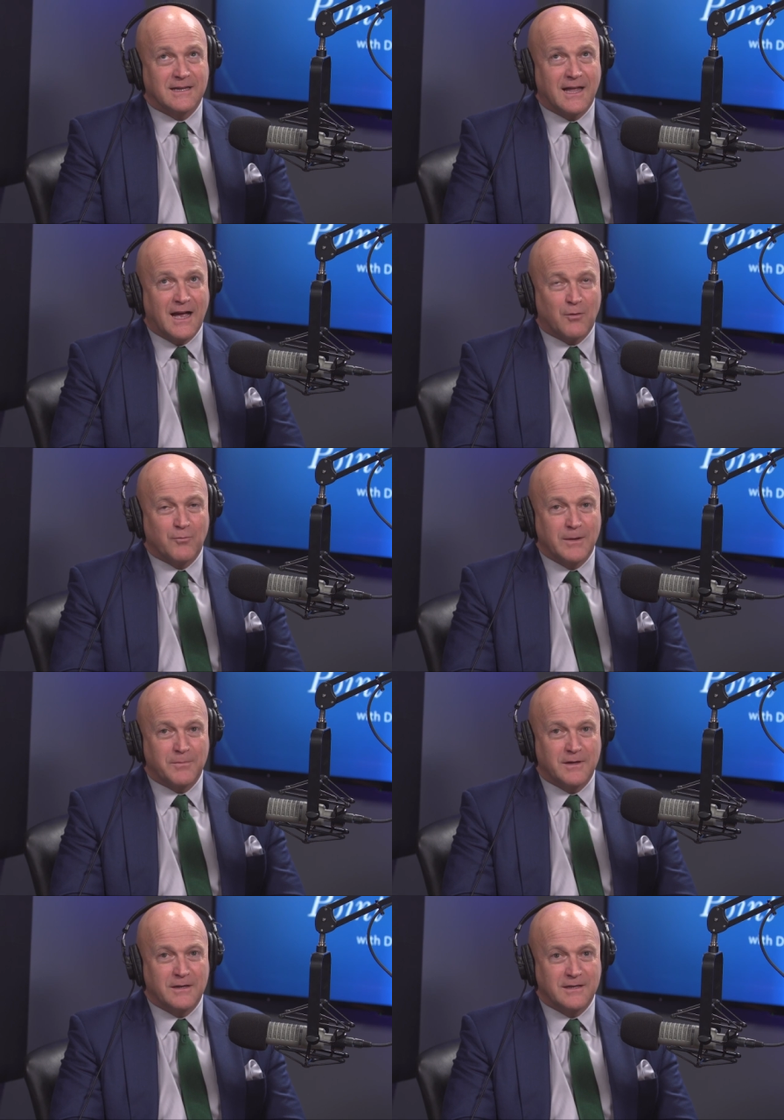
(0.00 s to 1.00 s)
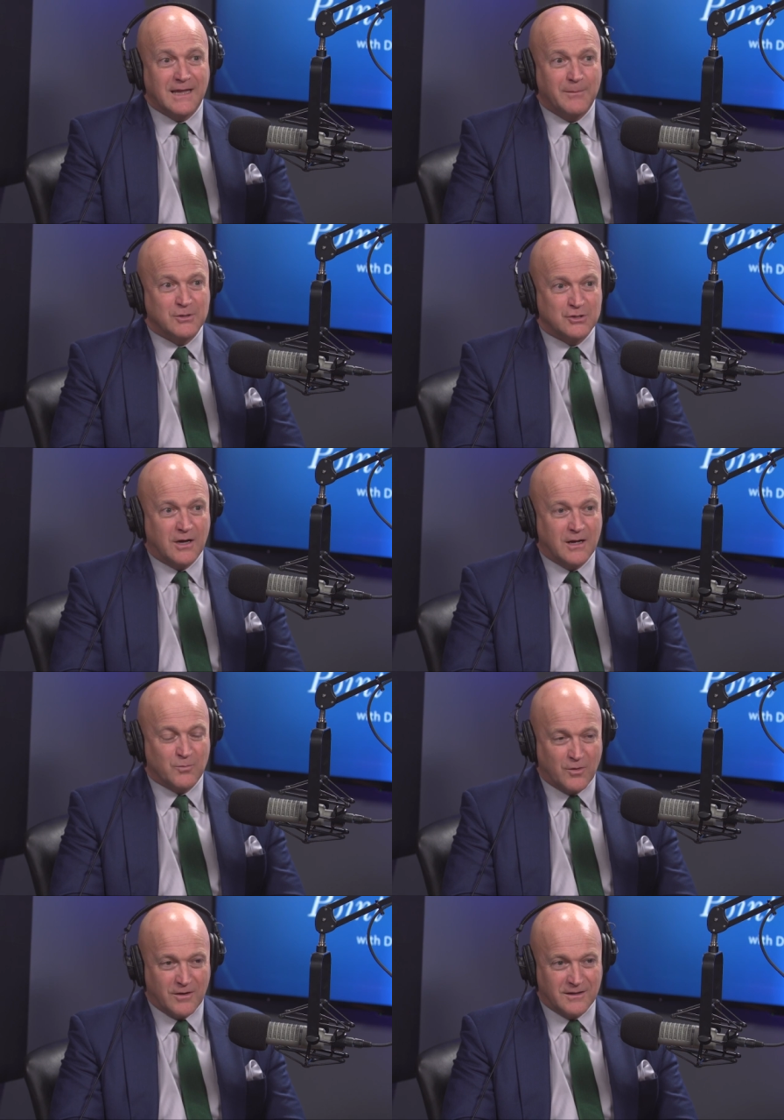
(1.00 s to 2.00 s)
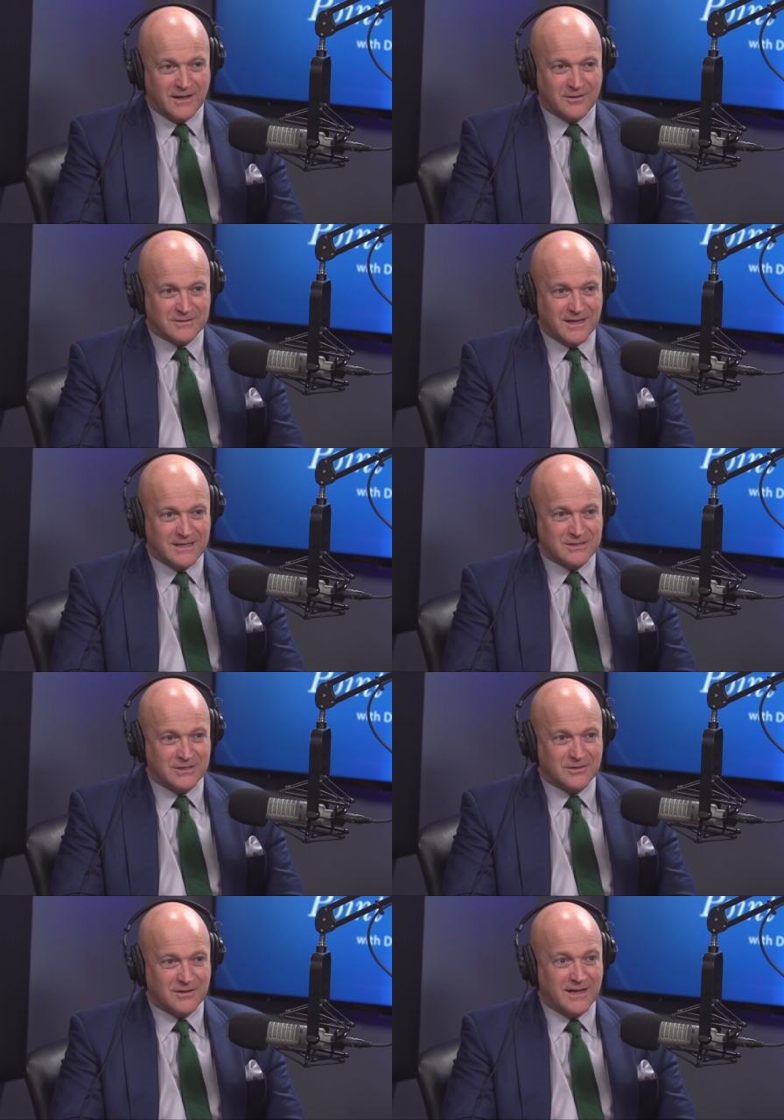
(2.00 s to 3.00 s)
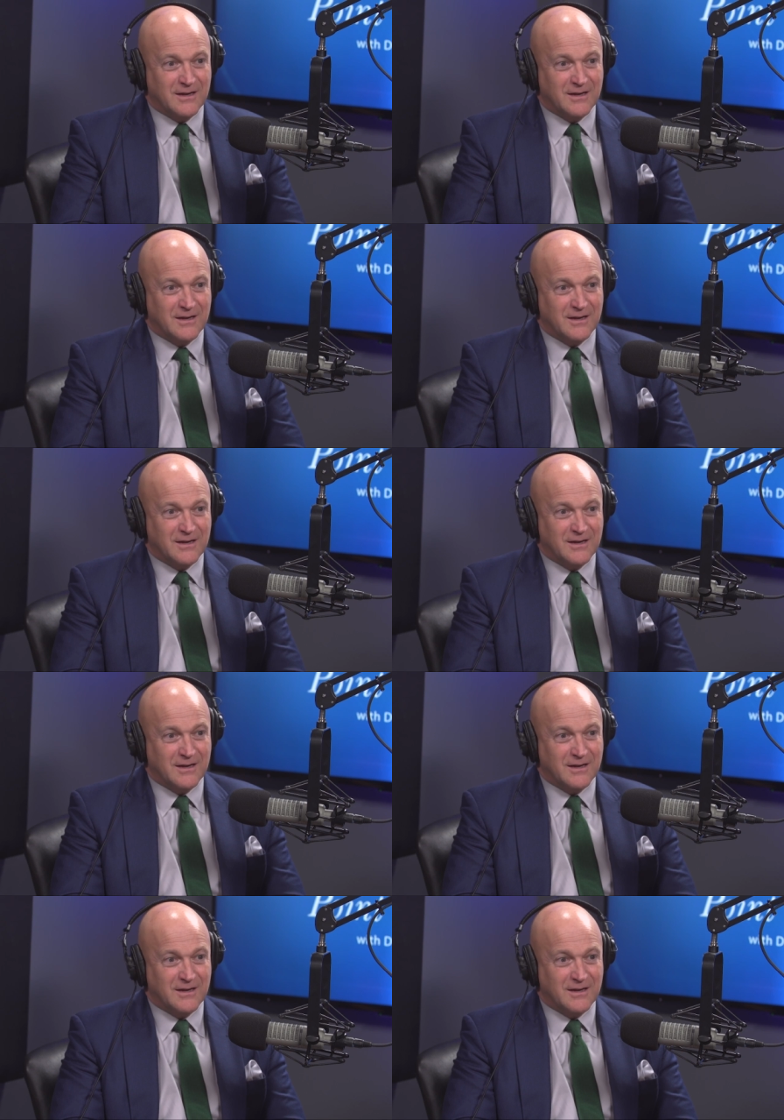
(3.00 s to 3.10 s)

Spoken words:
Cal Ripken and Damon John were our headliners last year,